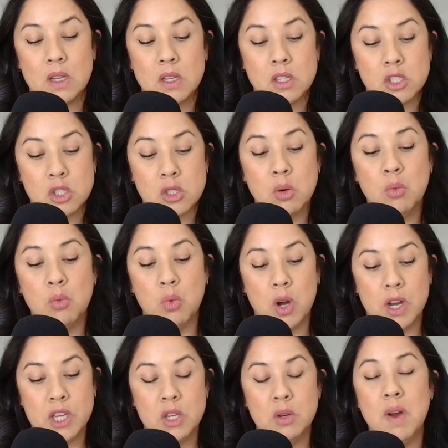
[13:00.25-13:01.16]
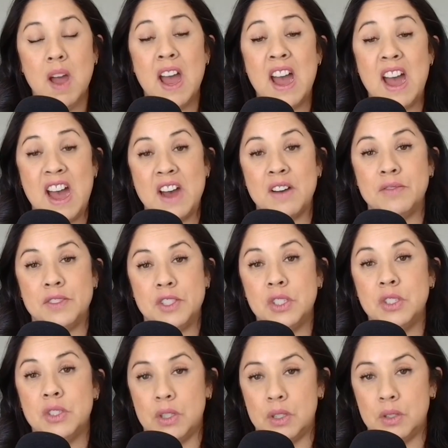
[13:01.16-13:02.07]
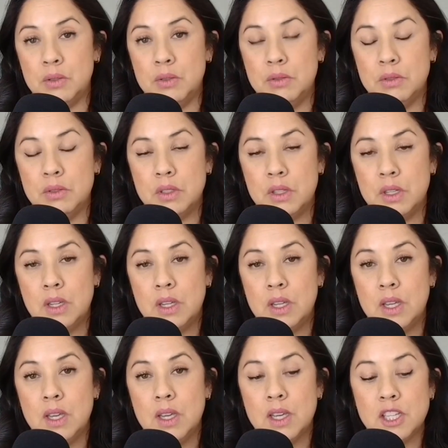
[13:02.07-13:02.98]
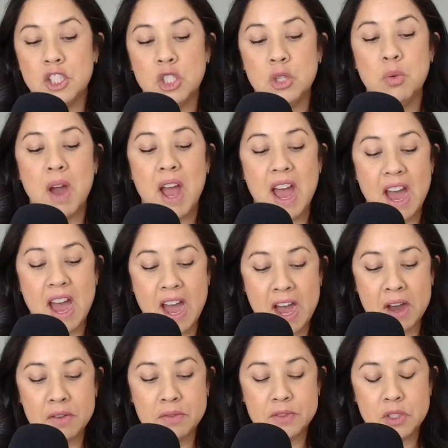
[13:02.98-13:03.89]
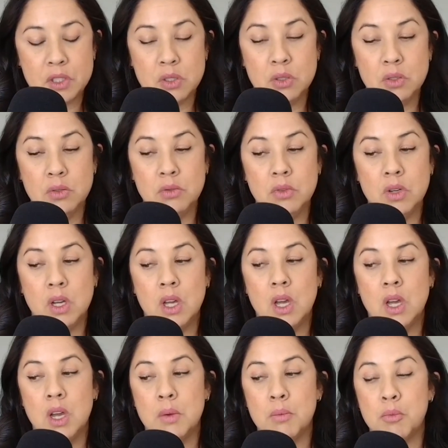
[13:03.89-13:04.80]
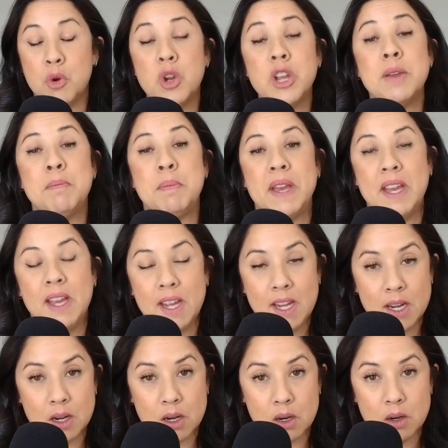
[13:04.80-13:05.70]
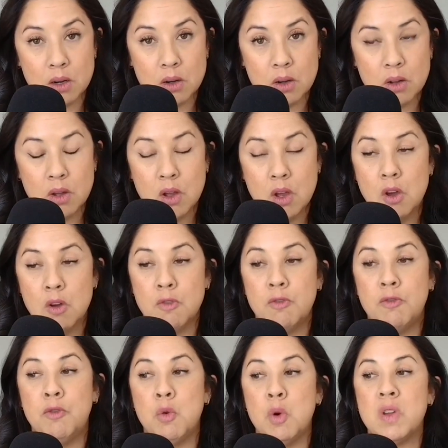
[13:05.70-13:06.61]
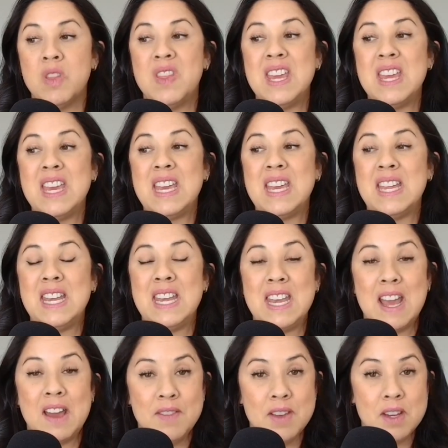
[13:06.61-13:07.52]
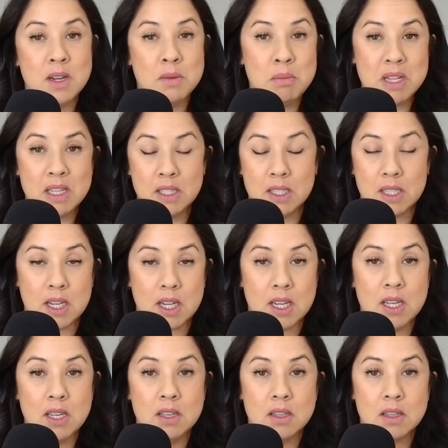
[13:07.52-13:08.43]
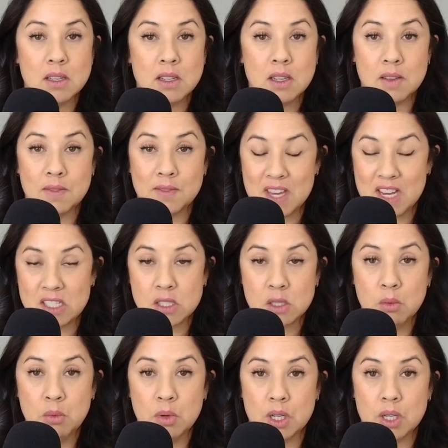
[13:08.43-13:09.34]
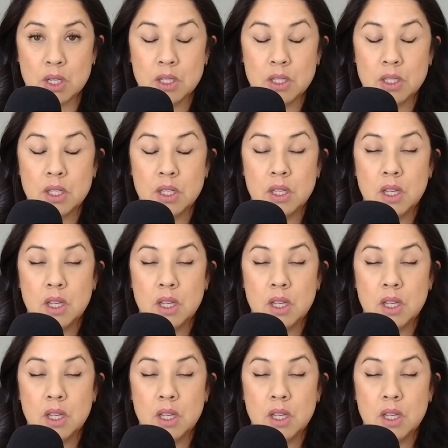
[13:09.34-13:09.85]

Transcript: So, what you have to do is you have to prepare for the inevitability, if that's a word,